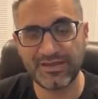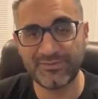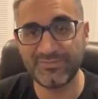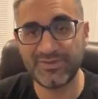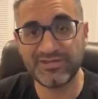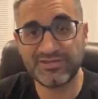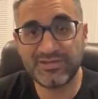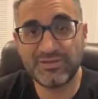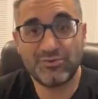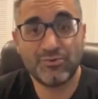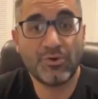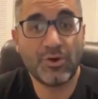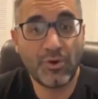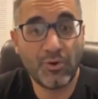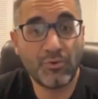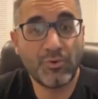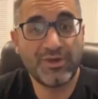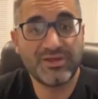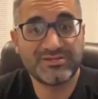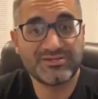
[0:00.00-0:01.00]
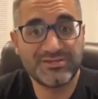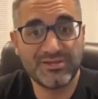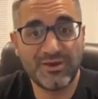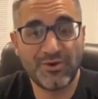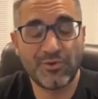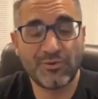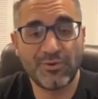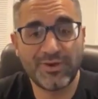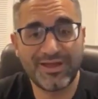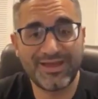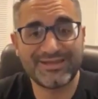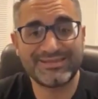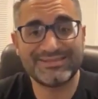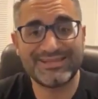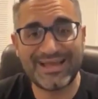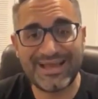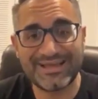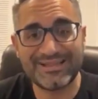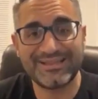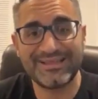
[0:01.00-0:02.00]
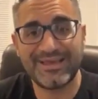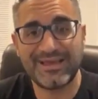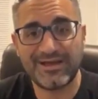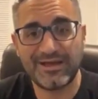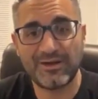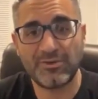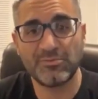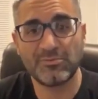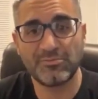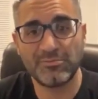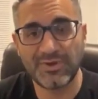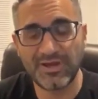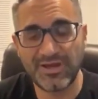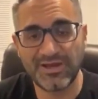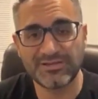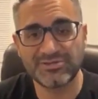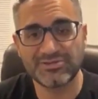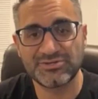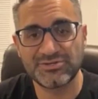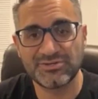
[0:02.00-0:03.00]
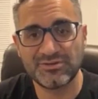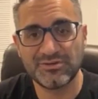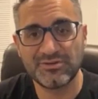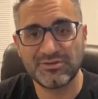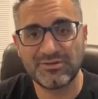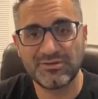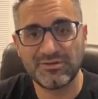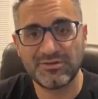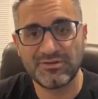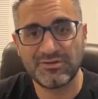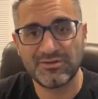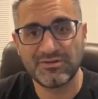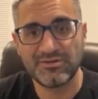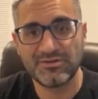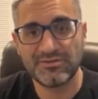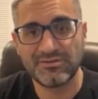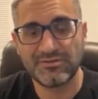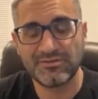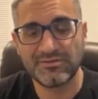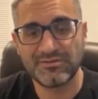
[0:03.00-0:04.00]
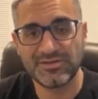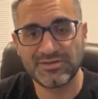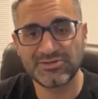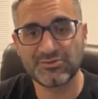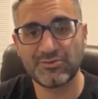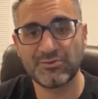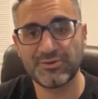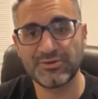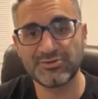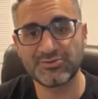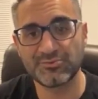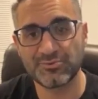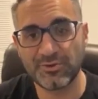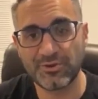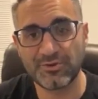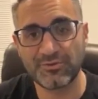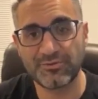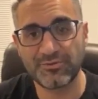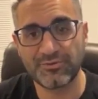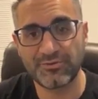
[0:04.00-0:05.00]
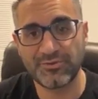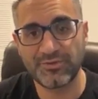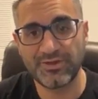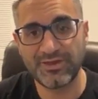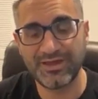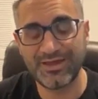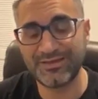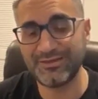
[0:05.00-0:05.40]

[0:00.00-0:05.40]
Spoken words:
That means that you always know exactly how much this coin is worth.